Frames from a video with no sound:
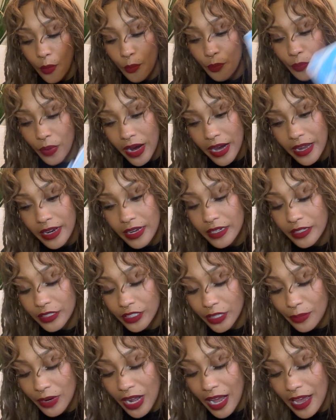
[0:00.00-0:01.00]
But
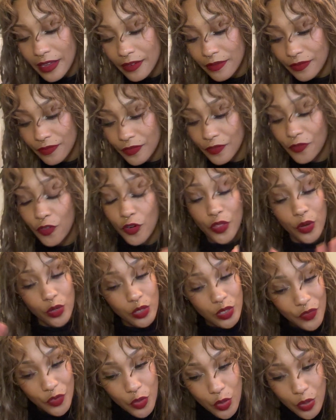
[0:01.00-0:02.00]
Gemini, for those
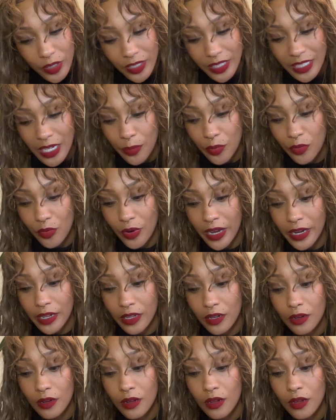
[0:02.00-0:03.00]
of you who are separated,
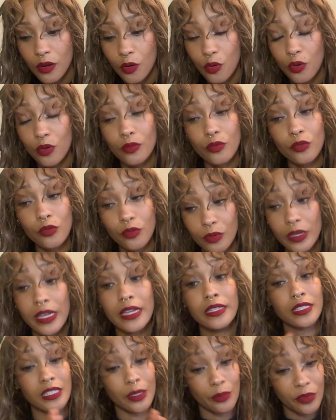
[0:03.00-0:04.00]

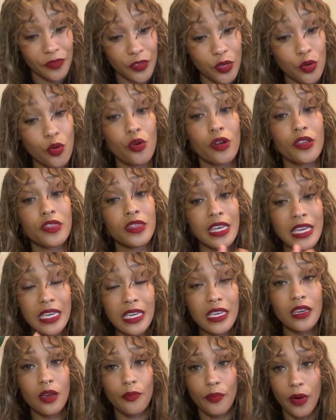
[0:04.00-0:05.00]
and some of you who are
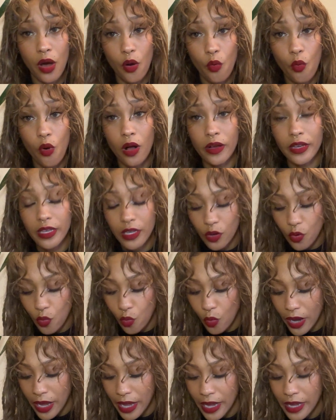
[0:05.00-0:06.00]
thinking about walking
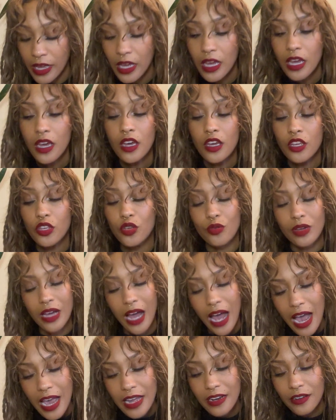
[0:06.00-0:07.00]
away, you
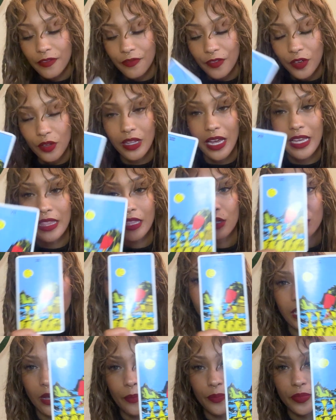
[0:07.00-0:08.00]
kind of feel like there's
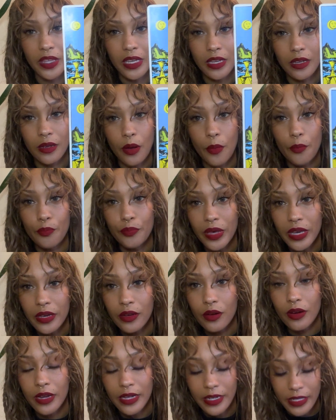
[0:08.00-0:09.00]
something
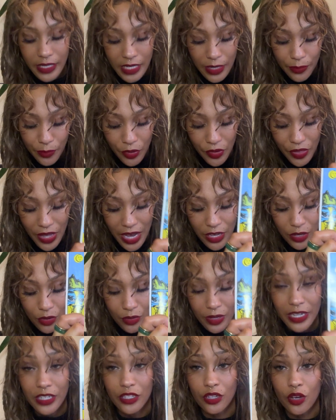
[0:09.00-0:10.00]
bigger and deeper that you
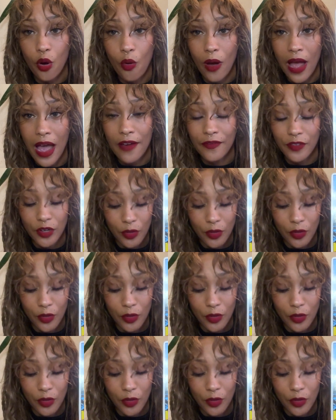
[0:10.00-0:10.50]
need to go after